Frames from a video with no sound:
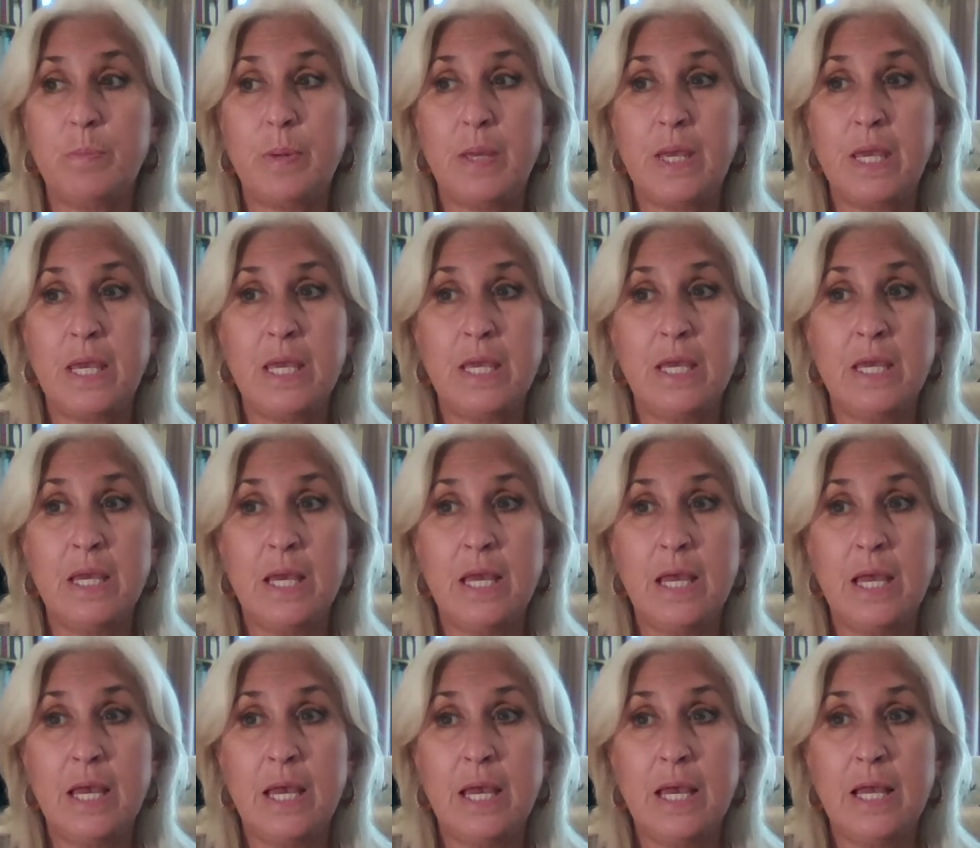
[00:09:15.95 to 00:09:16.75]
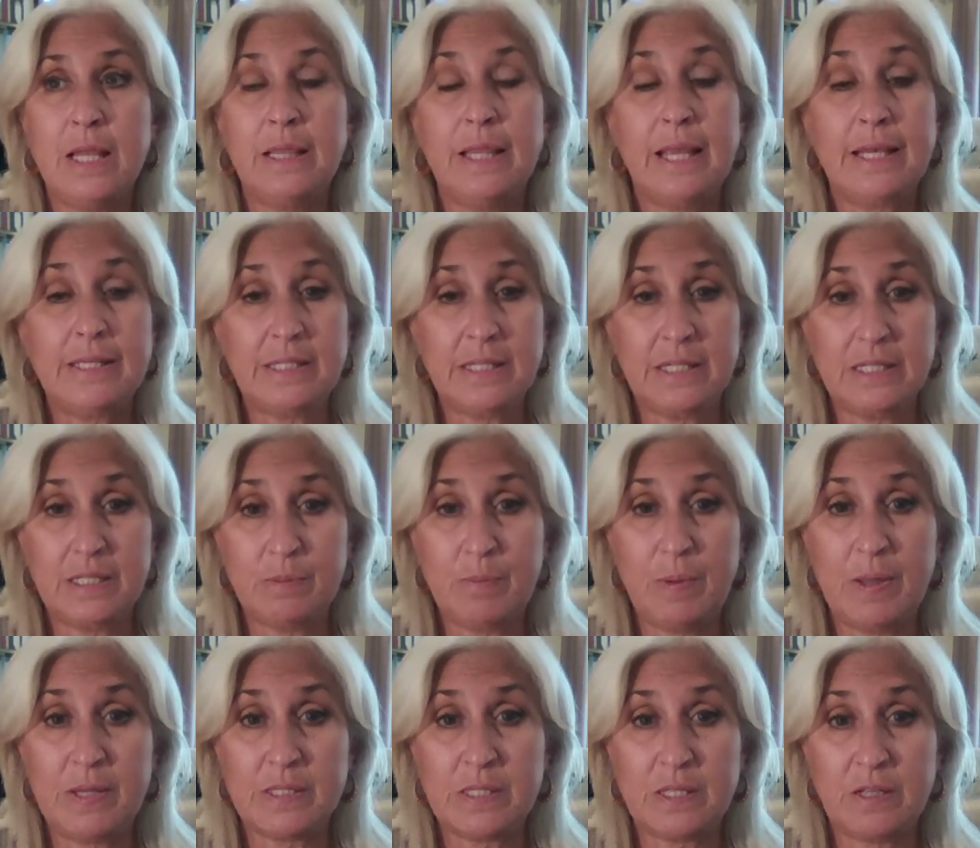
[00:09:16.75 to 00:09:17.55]
be less
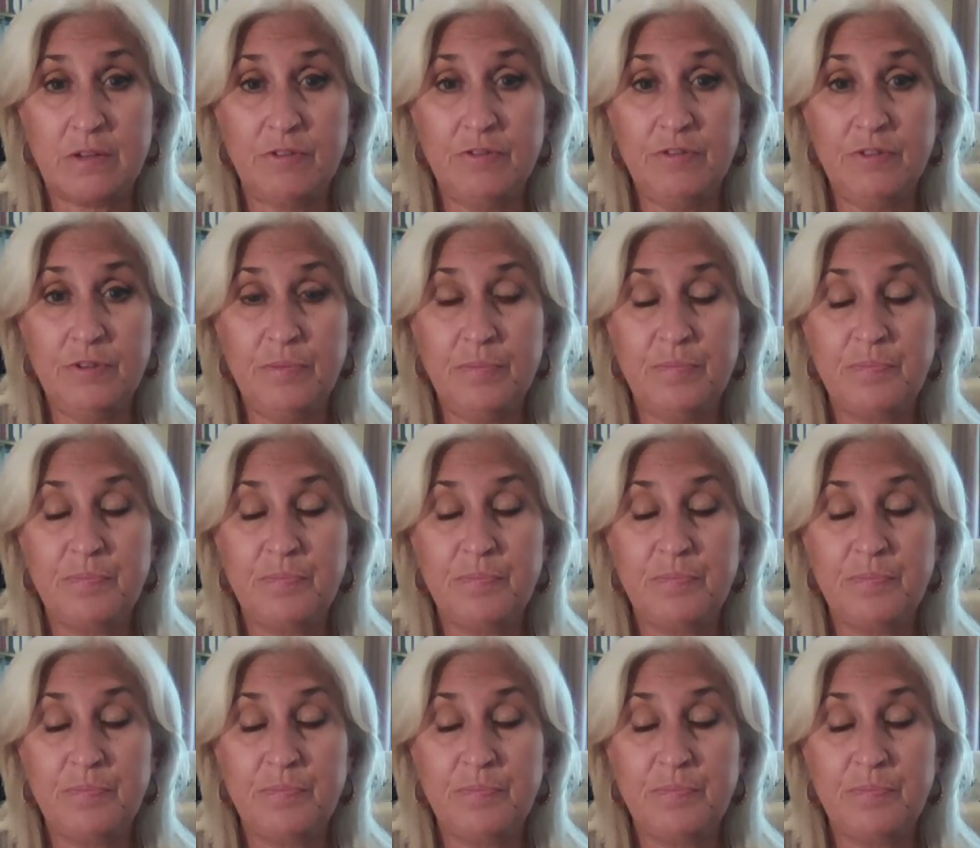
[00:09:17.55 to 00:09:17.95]
expensive.